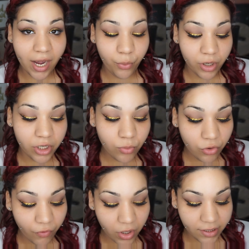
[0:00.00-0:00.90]
we're gonna
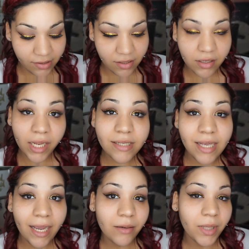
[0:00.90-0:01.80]
move on to the next
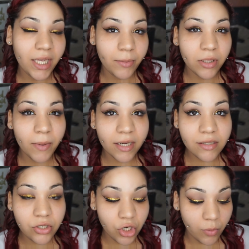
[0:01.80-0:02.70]
item that came in the
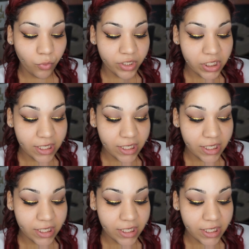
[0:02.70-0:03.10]
BoxyCharm, which